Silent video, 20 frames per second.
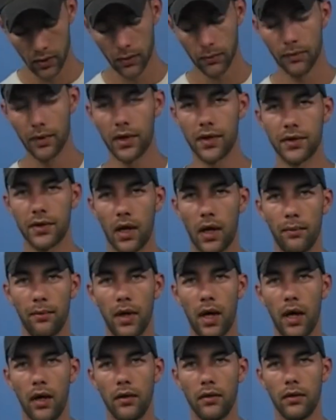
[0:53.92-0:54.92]
Because I'm
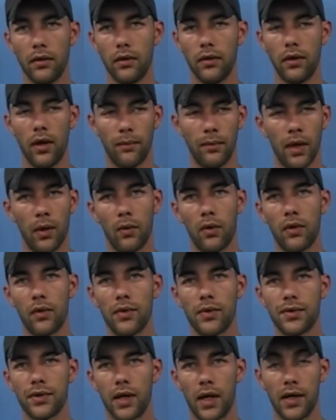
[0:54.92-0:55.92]
not one of
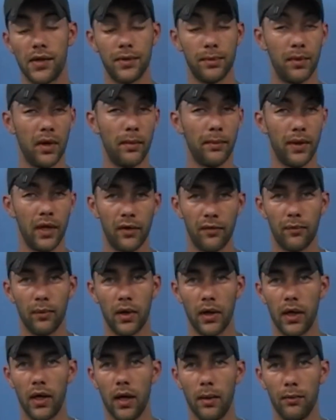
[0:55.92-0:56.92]
those guys. I'm not made of
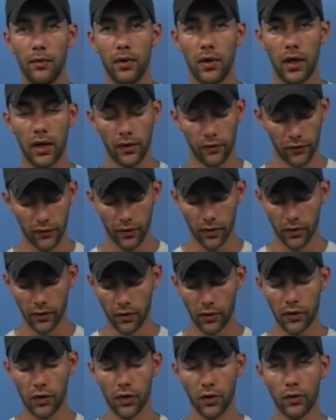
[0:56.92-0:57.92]
money. I'm looking for a
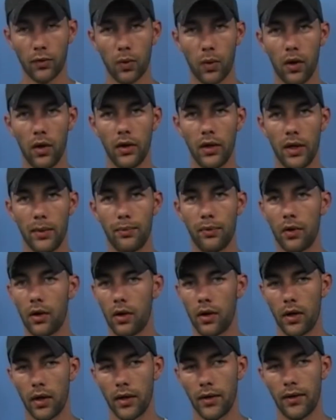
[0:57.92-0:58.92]
good quality
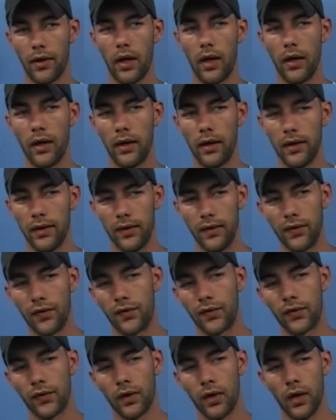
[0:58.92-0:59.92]
product that
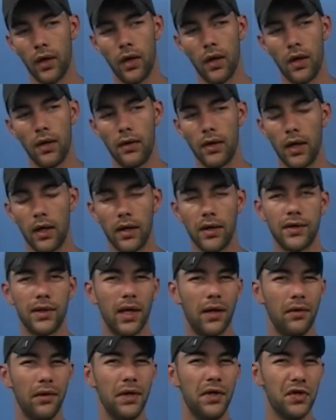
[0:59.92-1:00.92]
is not
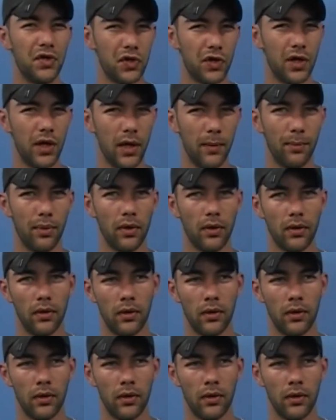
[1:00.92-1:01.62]
exactly cheap,